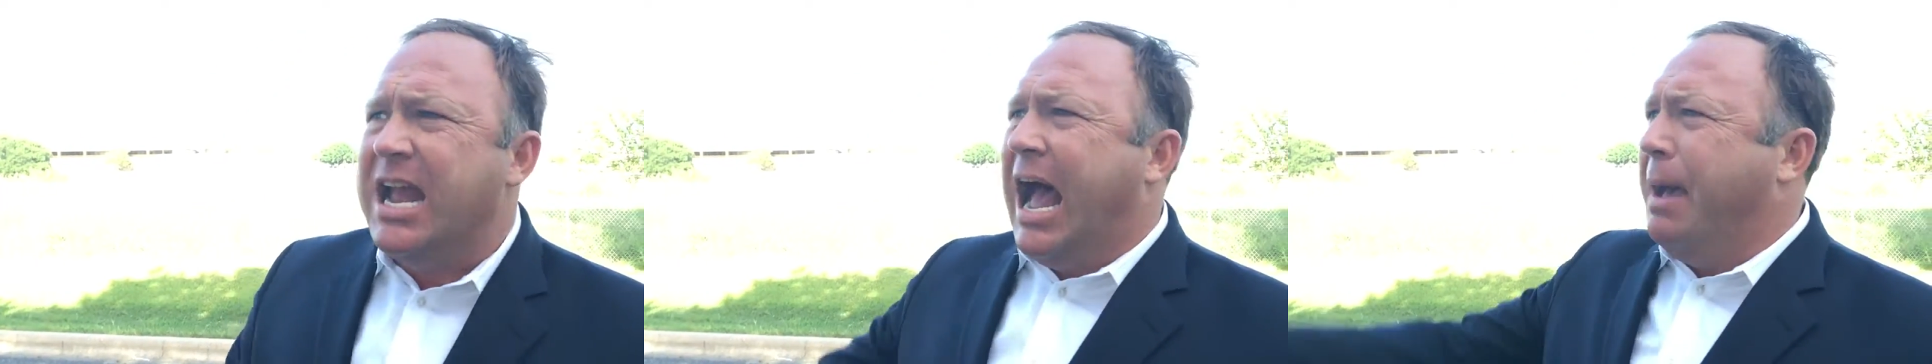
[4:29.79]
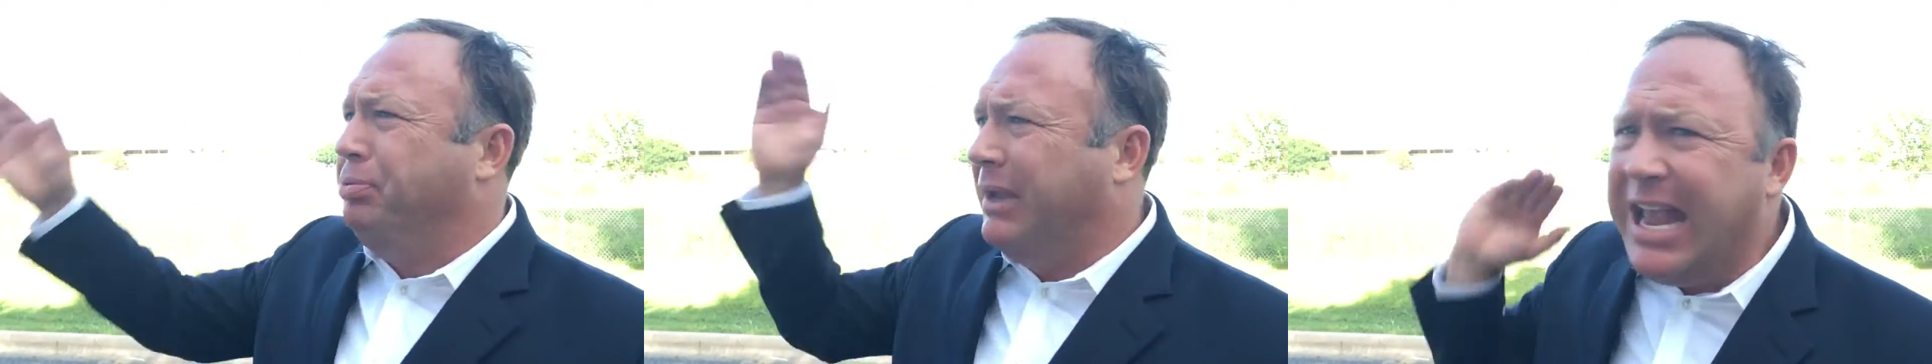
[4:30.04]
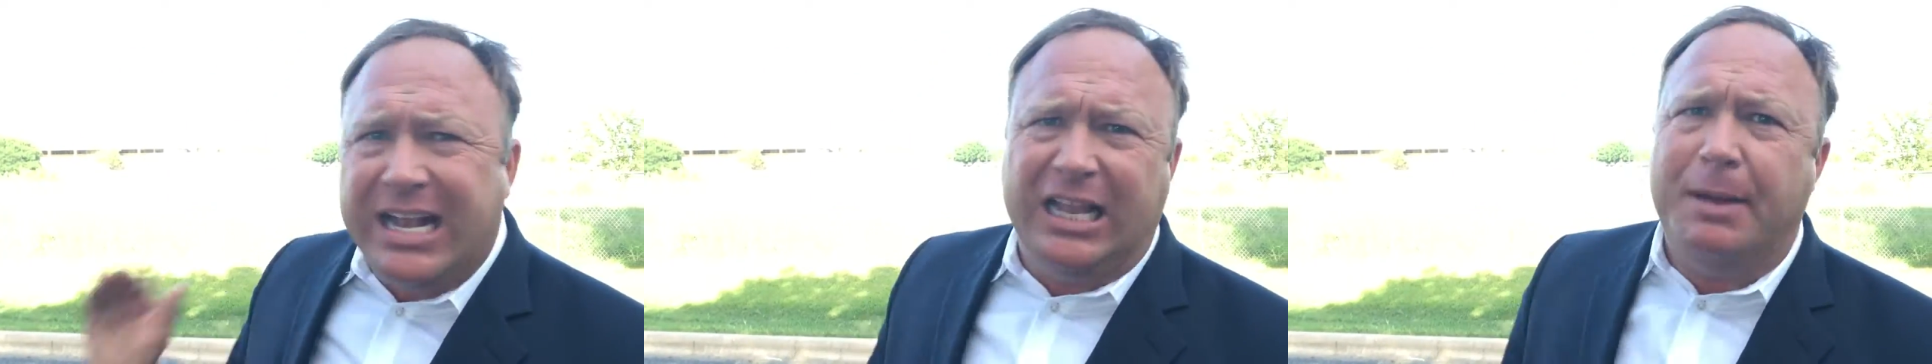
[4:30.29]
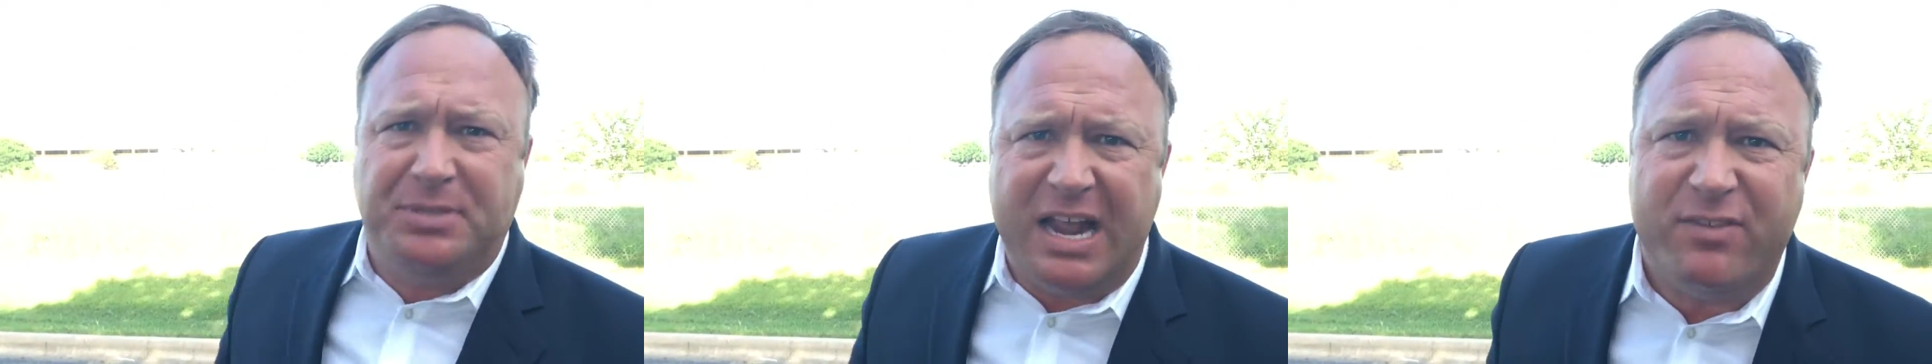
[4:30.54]
I play
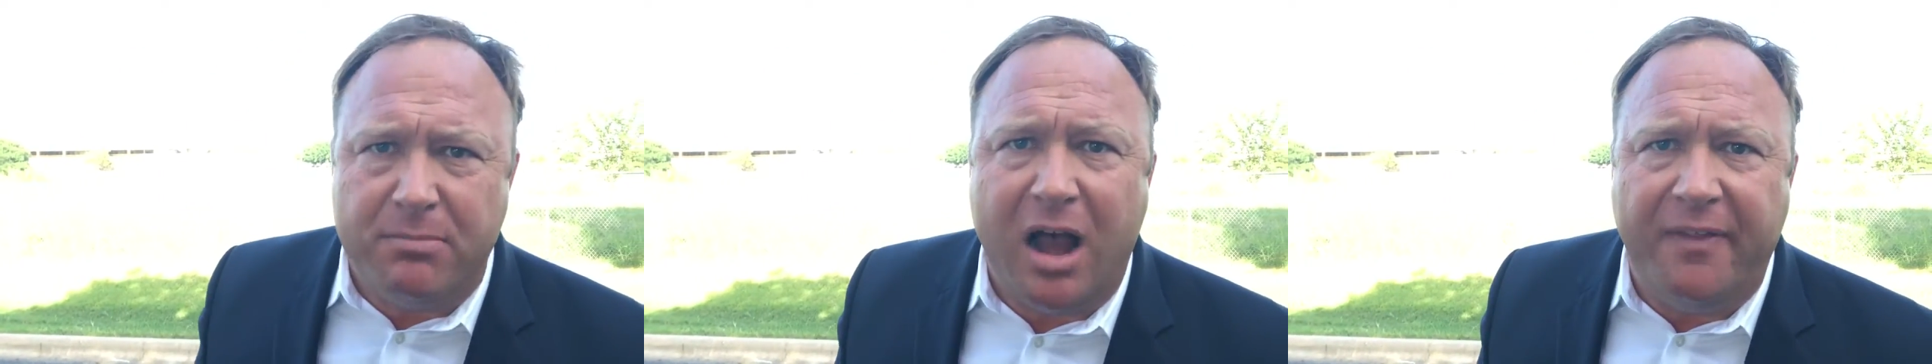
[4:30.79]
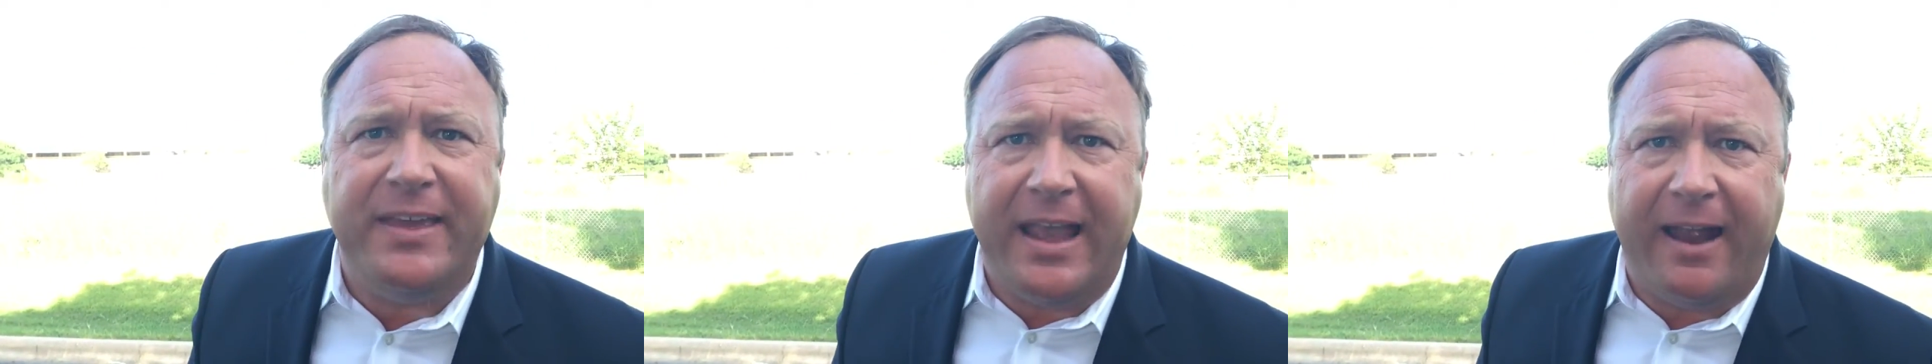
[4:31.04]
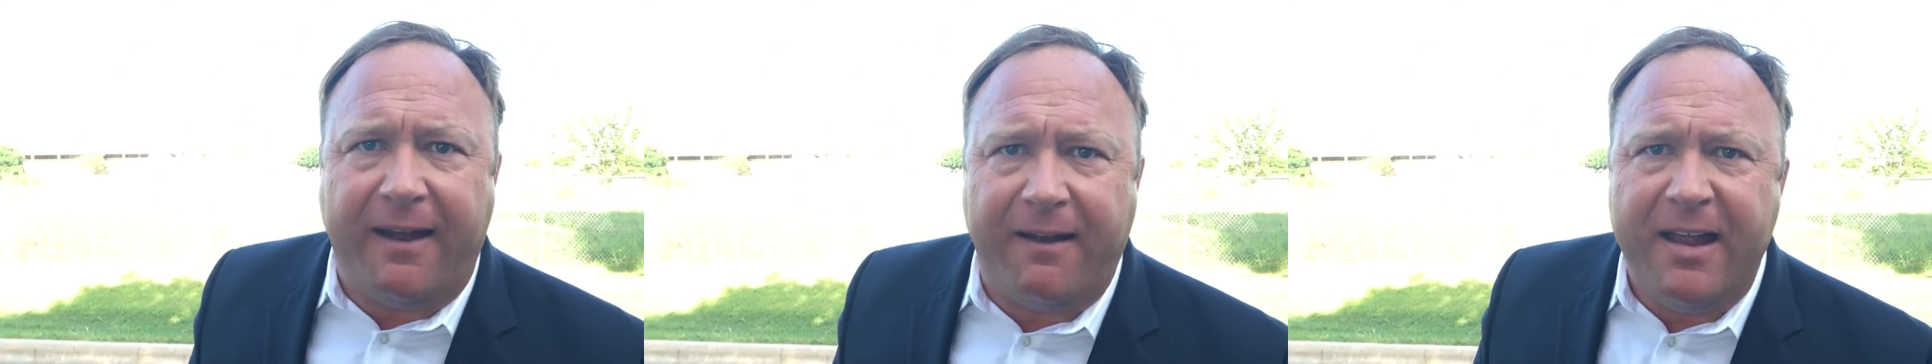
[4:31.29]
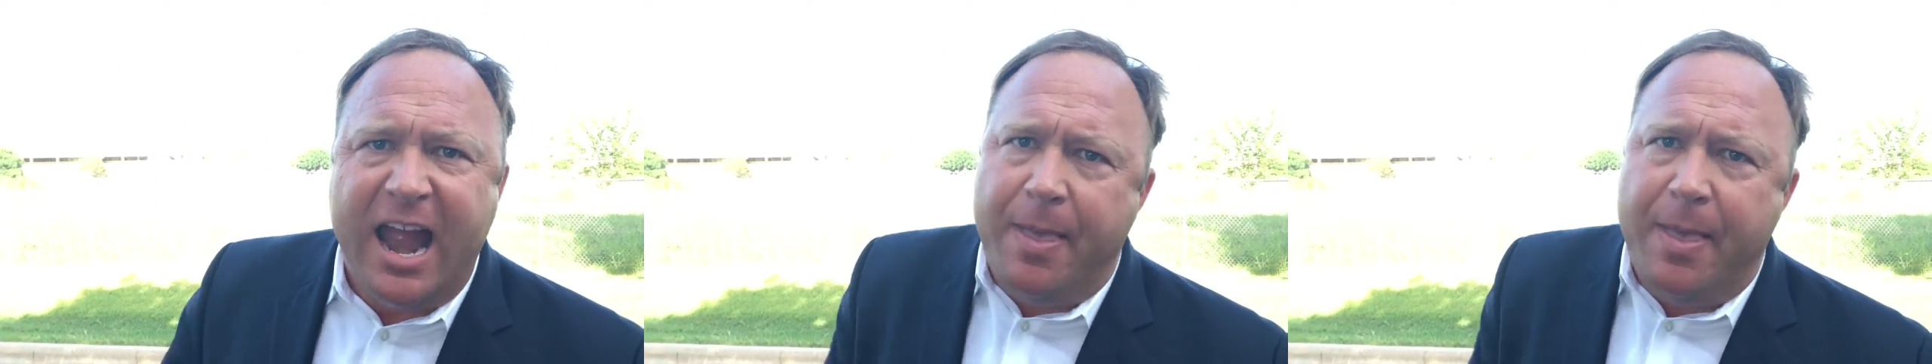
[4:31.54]
clips of them on the air,